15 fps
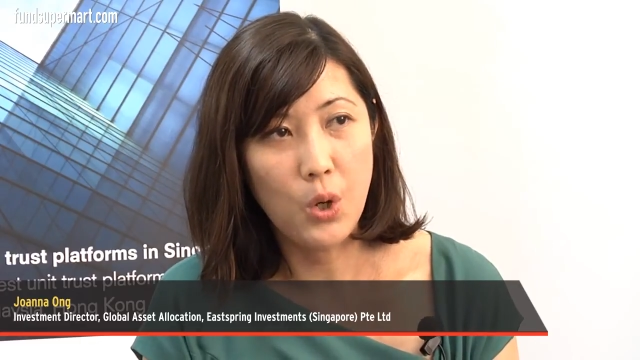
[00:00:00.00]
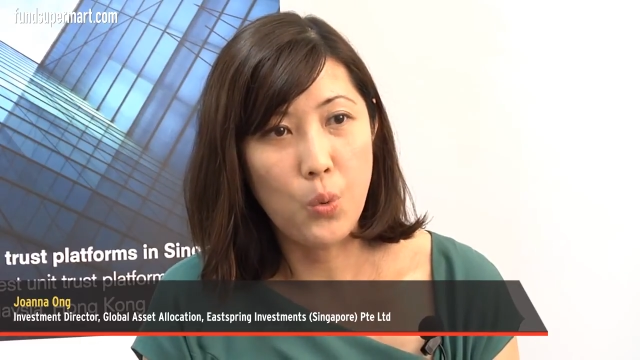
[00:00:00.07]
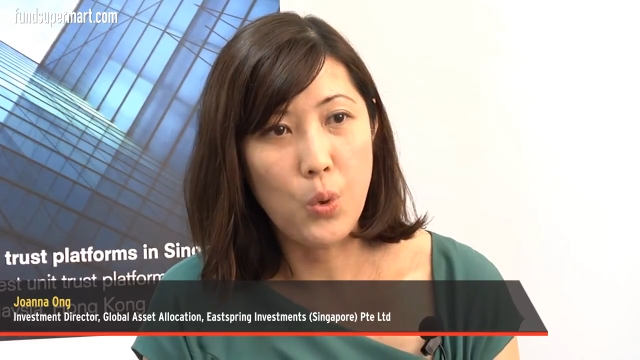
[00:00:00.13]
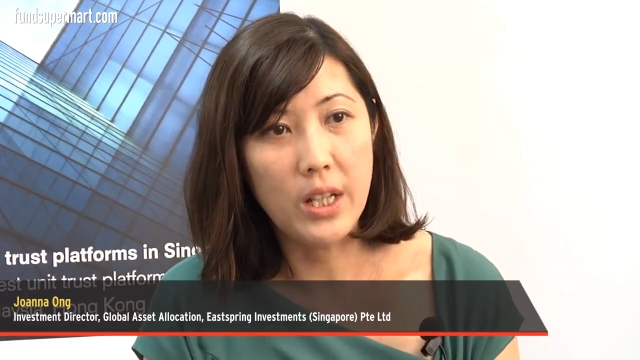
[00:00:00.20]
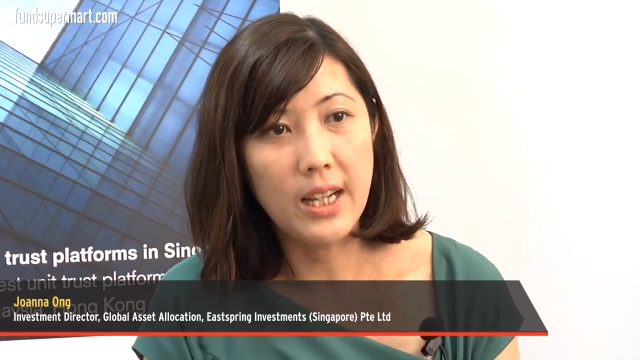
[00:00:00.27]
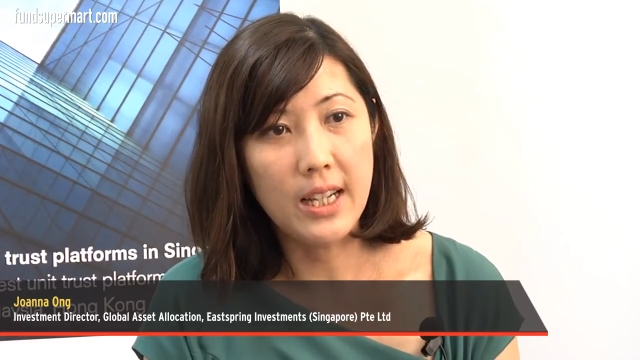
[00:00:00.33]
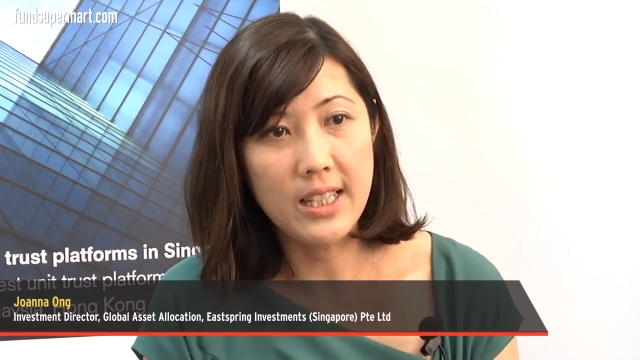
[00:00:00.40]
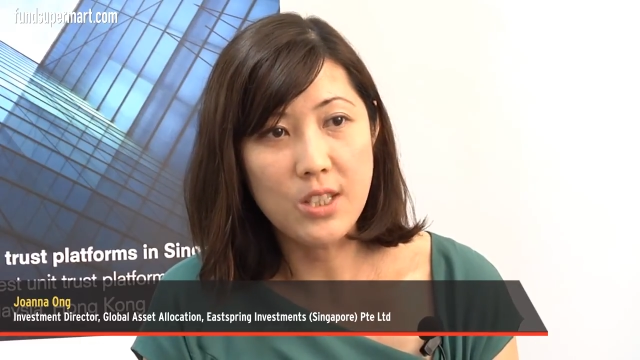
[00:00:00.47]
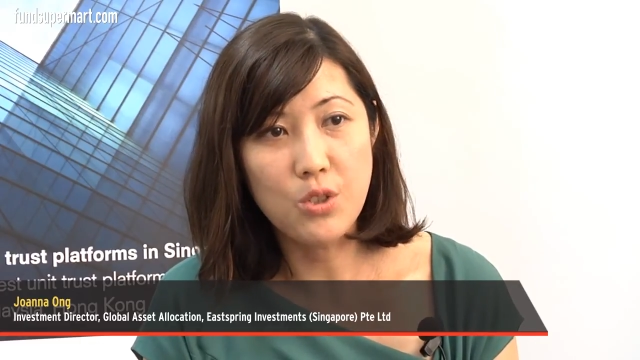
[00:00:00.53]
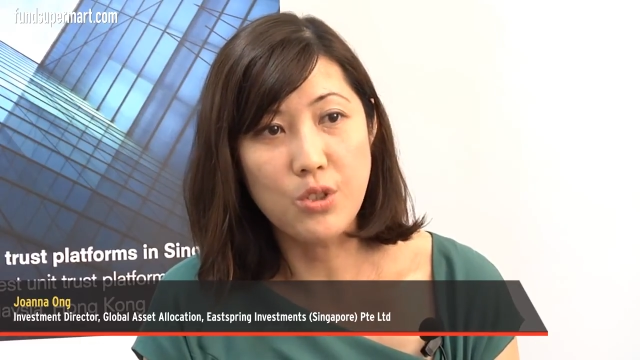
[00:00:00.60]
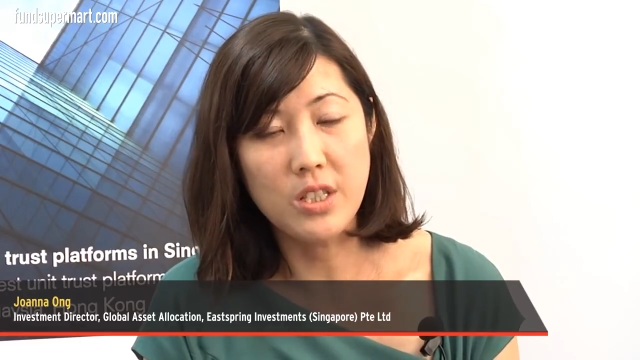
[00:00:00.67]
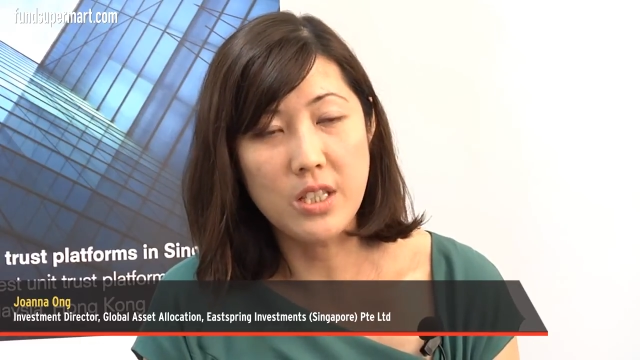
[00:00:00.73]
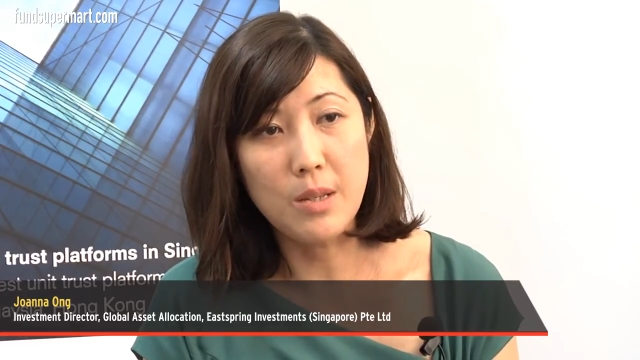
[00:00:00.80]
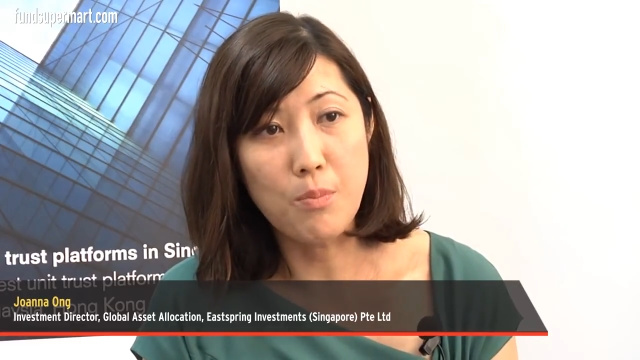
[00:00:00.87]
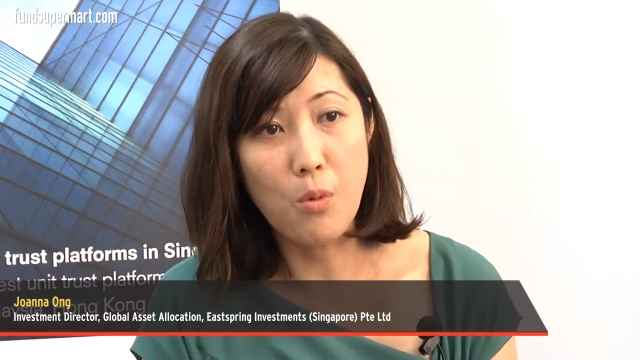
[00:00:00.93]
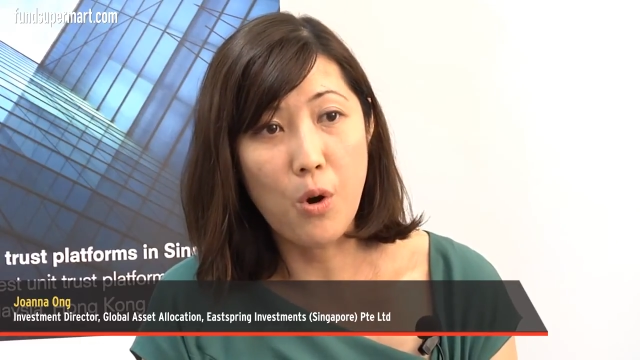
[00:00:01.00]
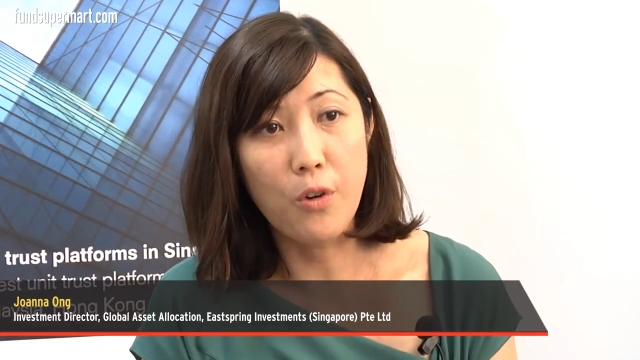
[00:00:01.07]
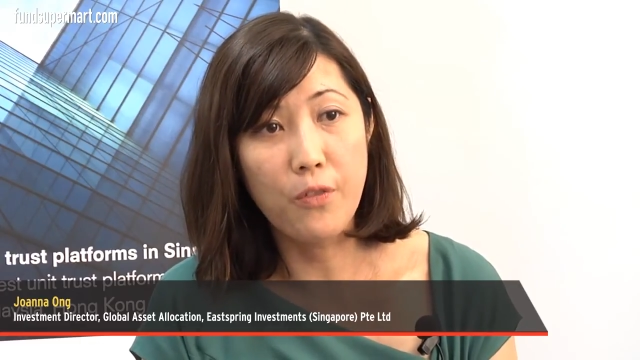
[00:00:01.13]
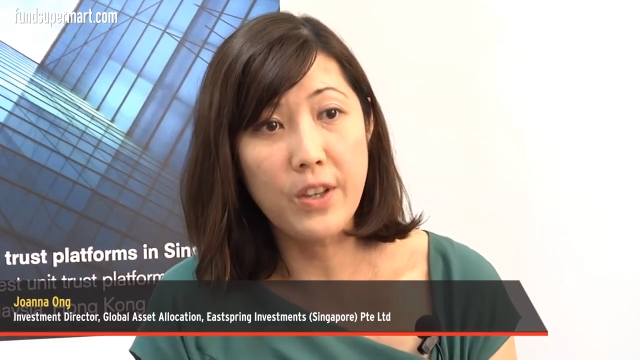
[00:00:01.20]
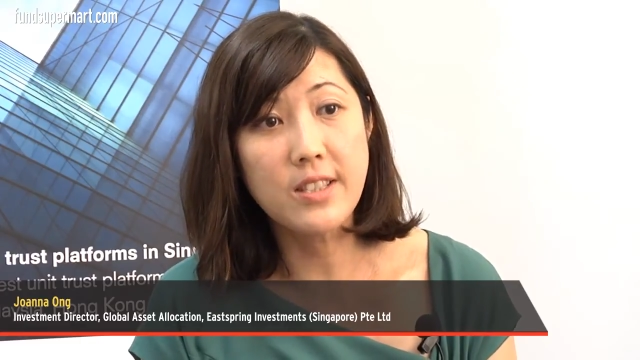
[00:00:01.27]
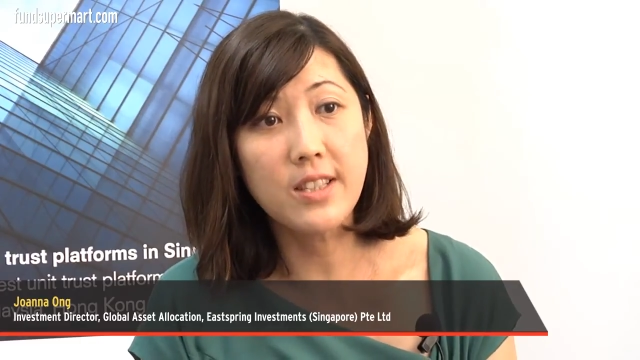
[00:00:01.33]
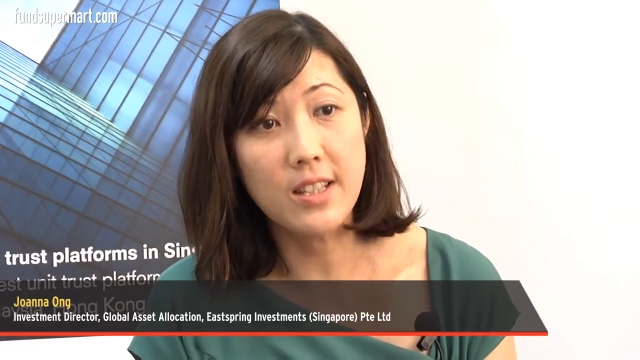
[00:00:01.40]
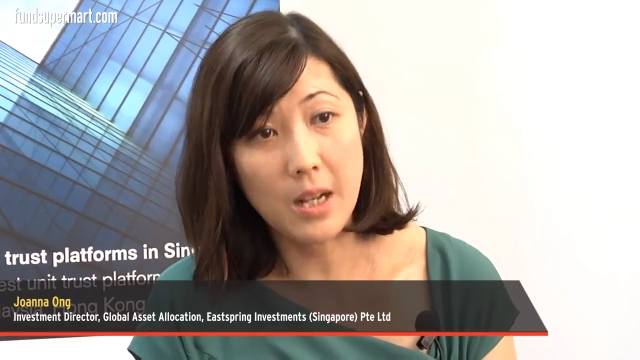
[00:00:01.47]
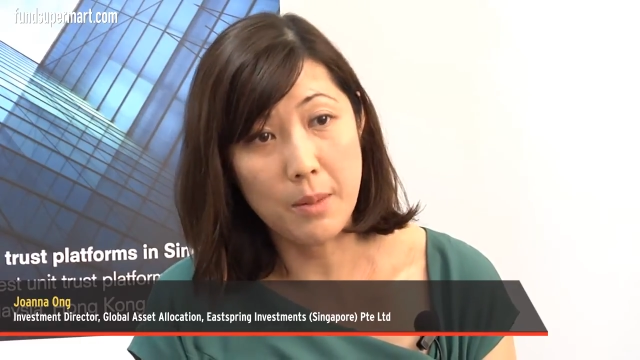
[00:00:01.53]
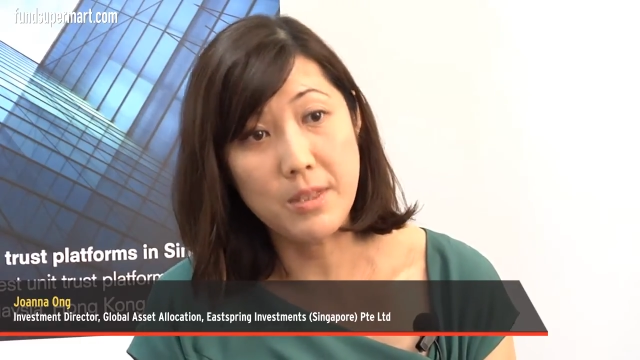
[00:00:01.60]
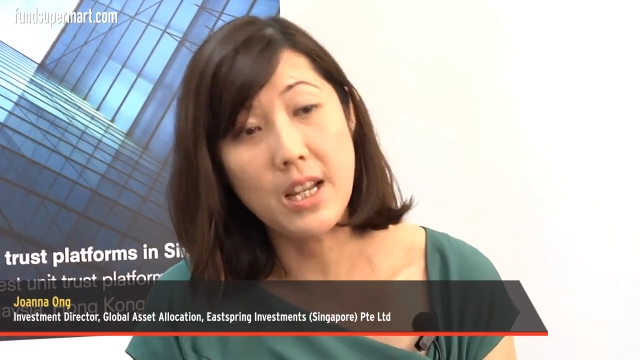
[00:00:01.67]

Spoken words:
We are likely to see more fixed income